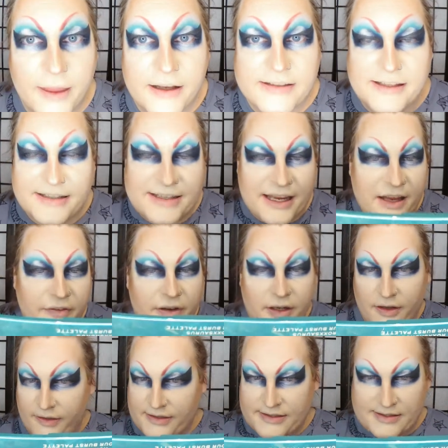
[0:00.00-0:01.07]
Is this even
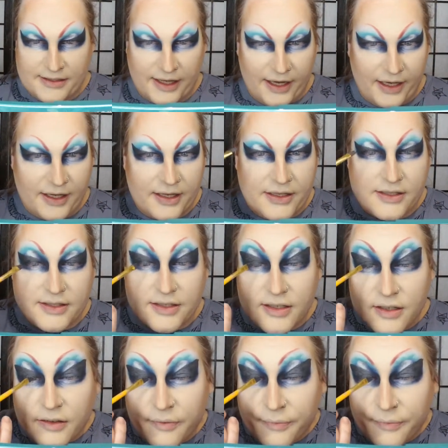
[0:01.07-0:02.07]
in the slightest?